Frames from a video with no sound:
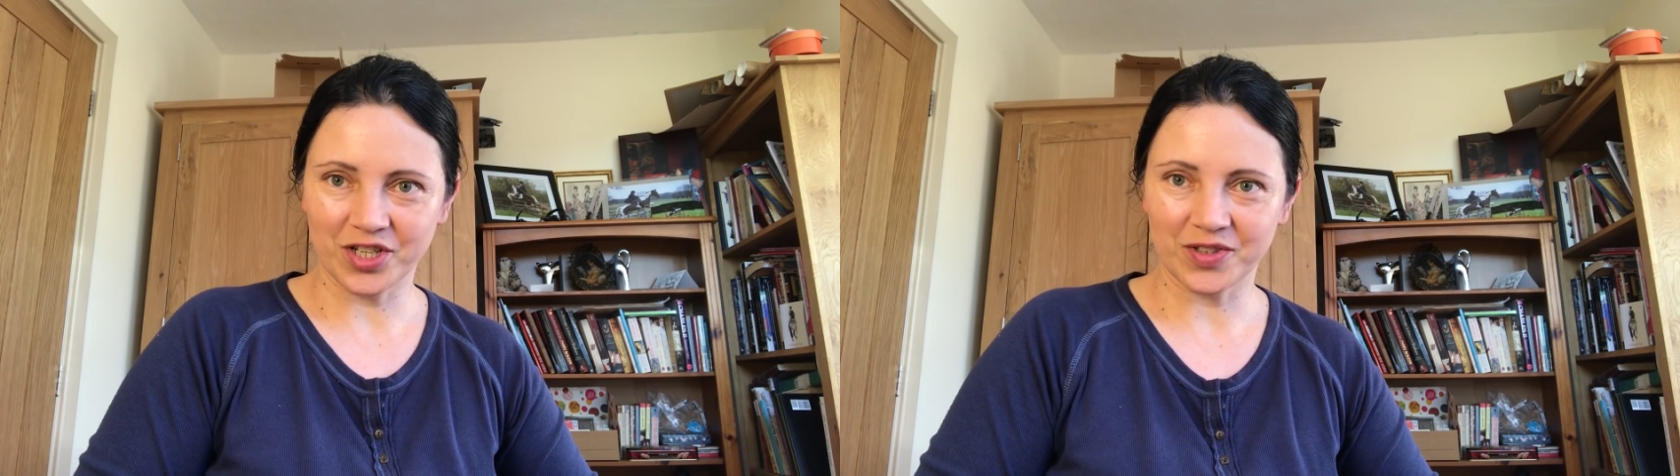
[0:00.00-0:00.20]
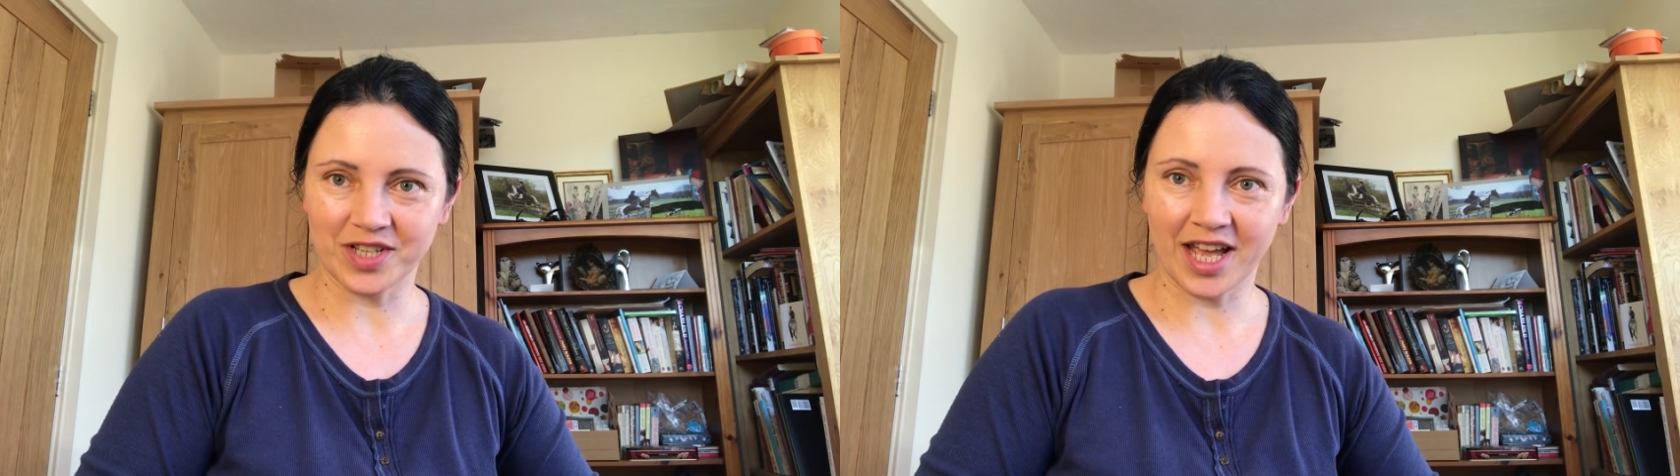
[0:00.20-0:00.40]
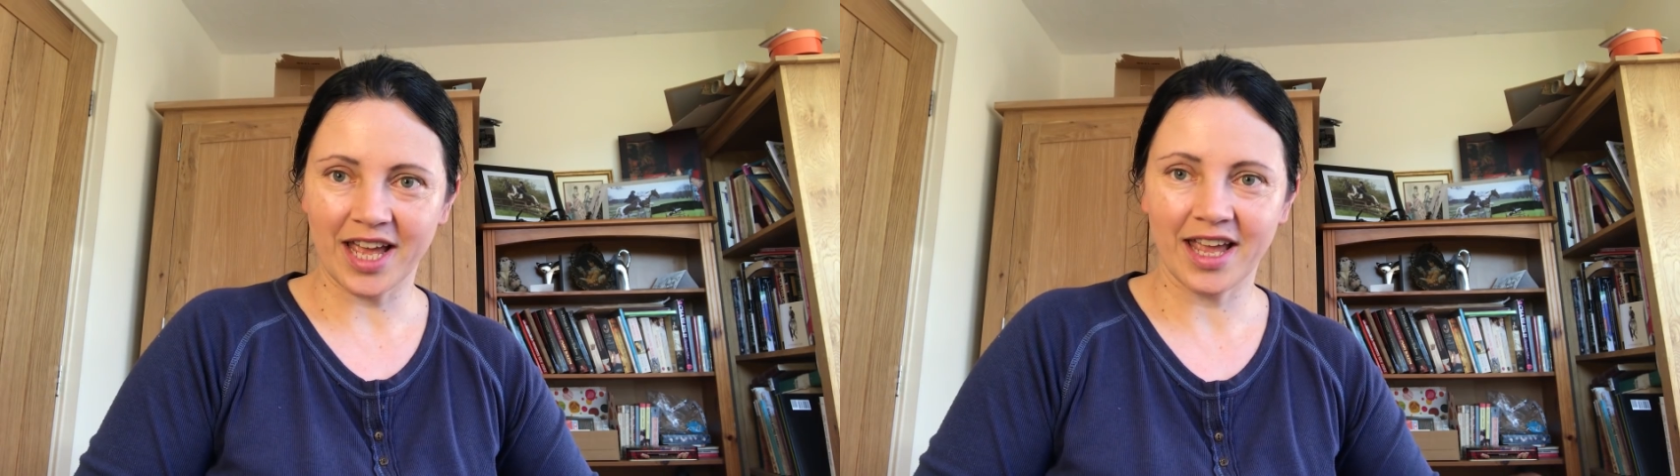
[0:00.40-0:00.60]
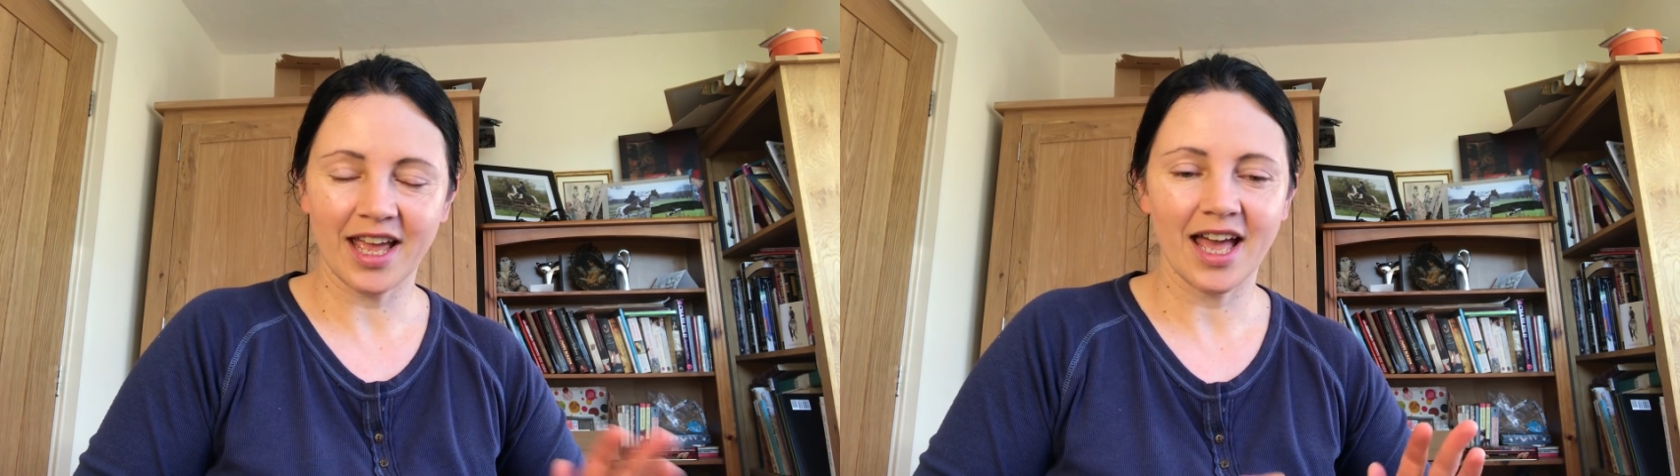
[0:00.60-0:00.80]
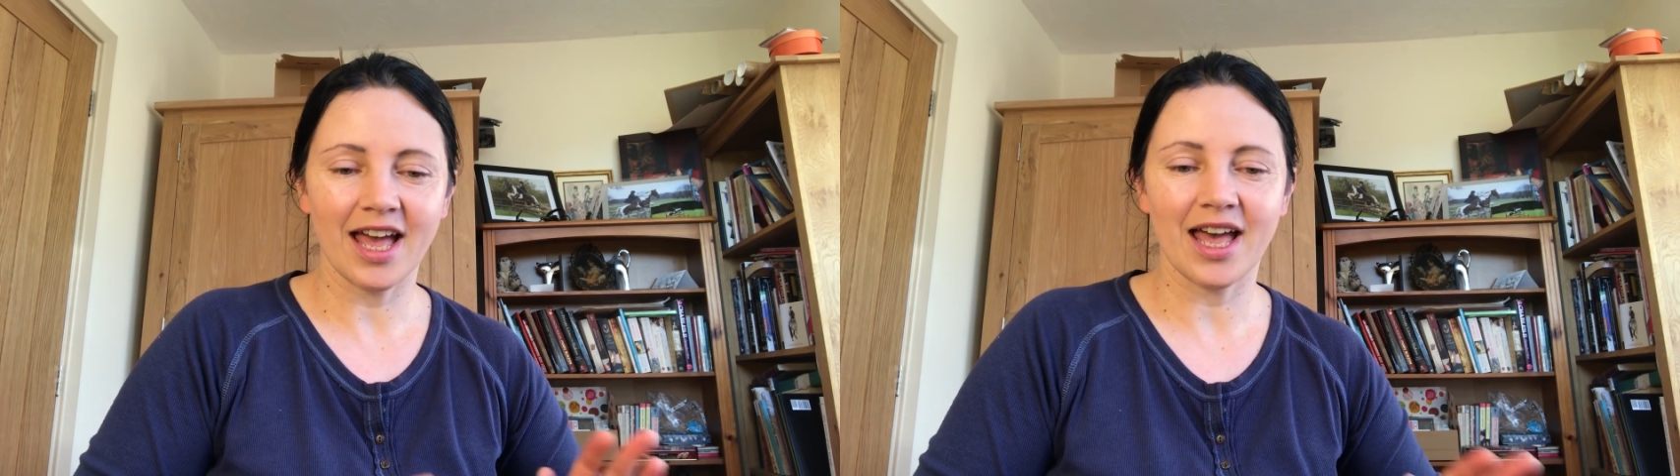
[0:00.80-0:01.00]
today
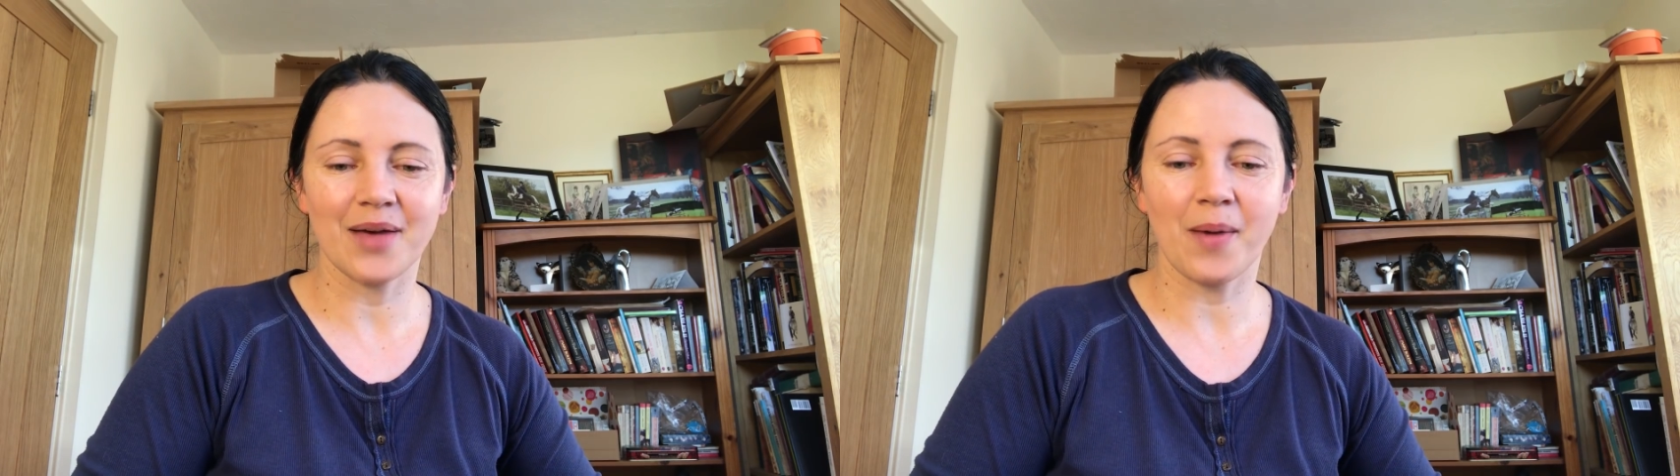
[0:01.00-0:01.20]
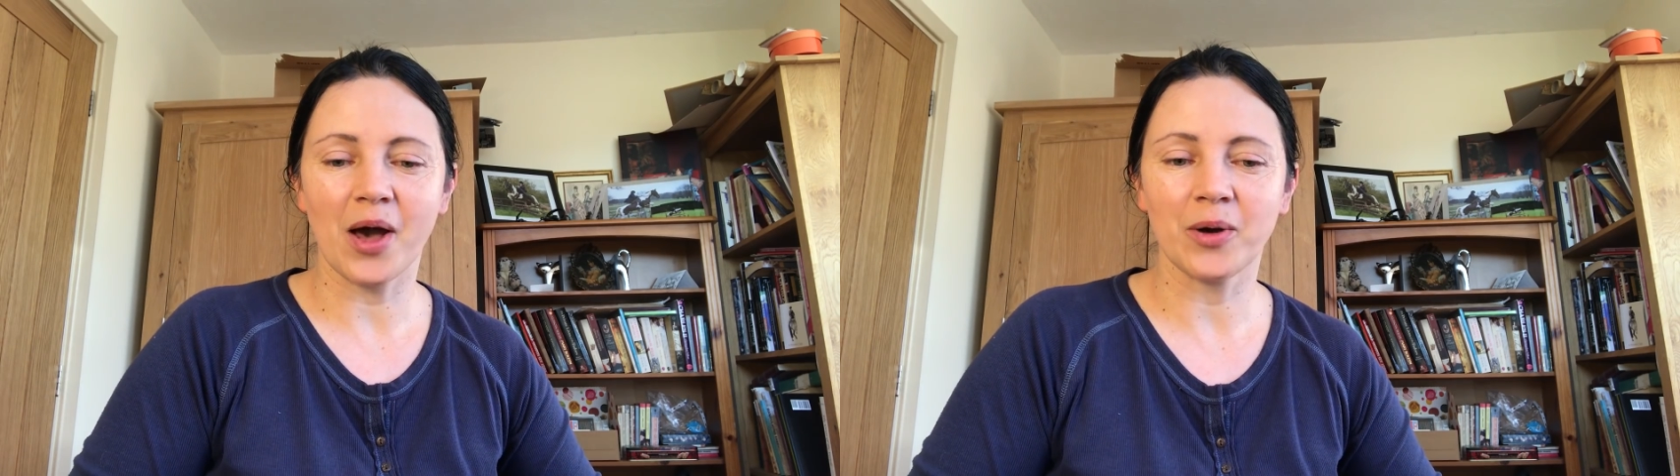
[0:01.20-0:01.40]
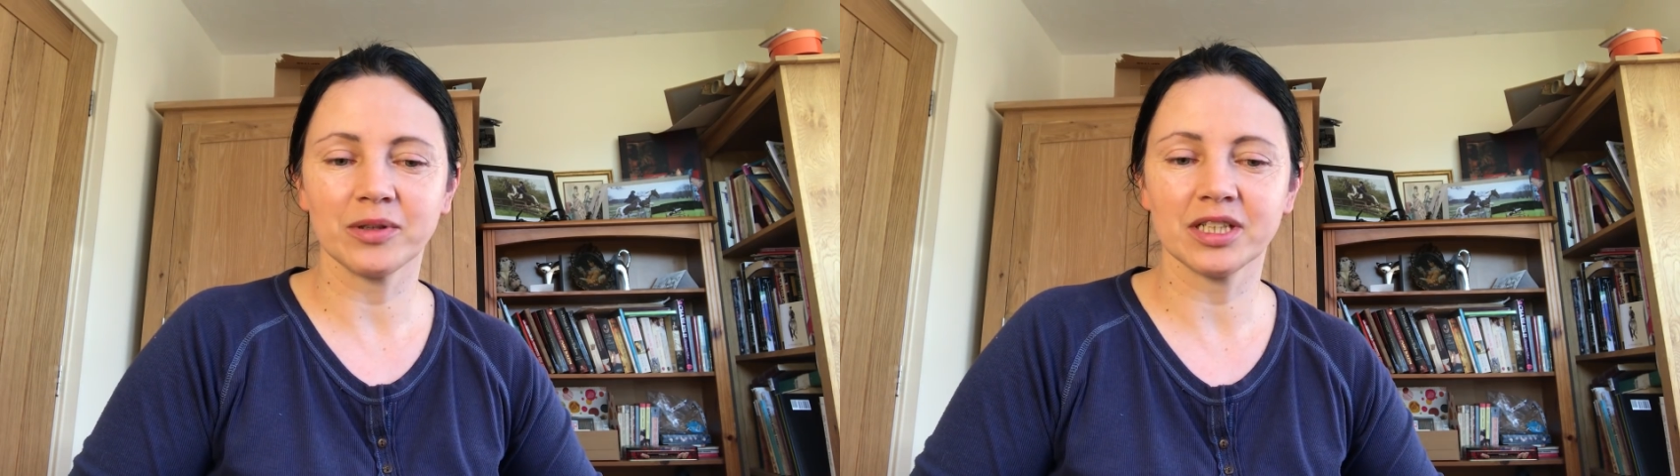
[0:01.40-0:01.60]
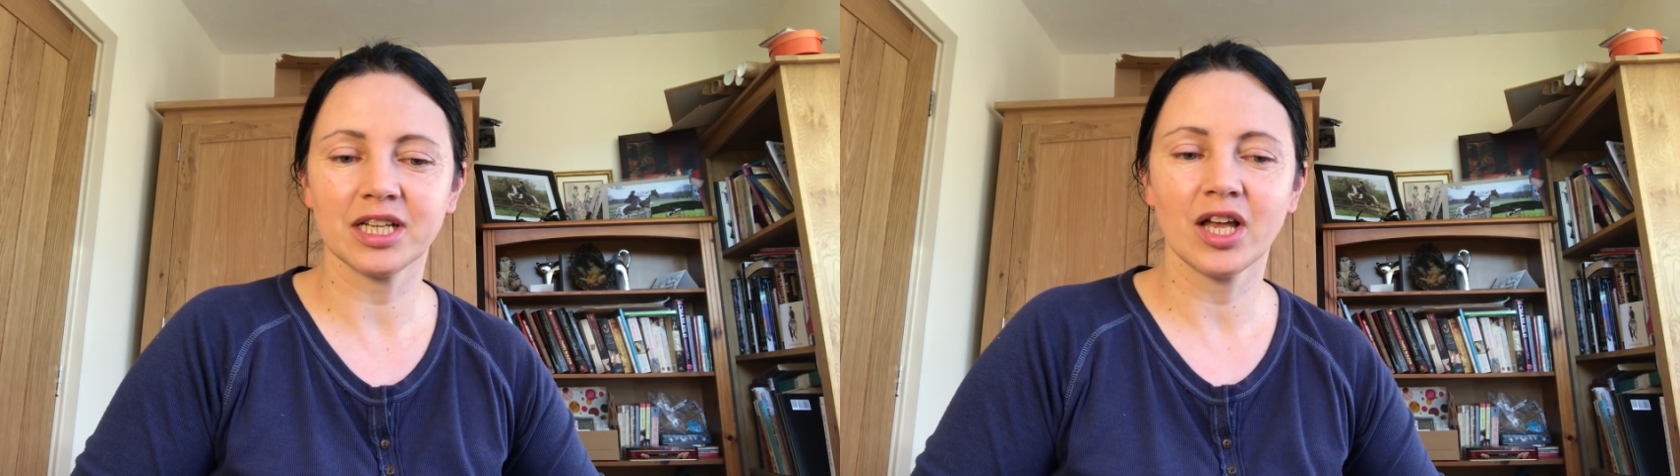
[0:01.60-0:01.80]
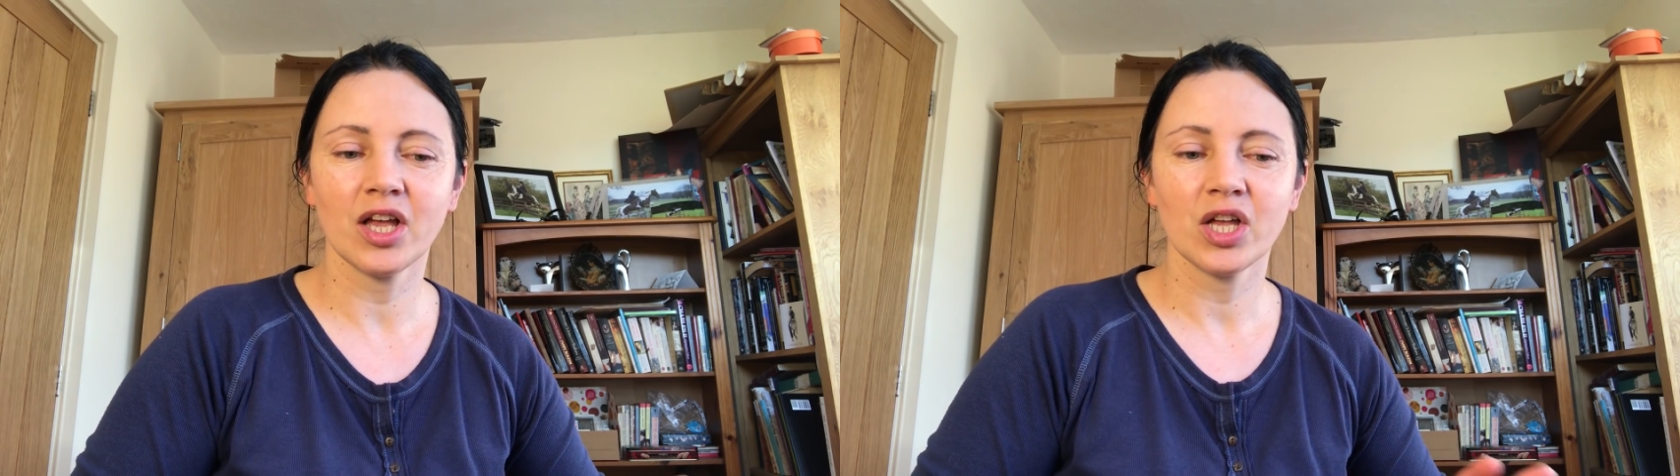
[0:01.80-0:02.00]
about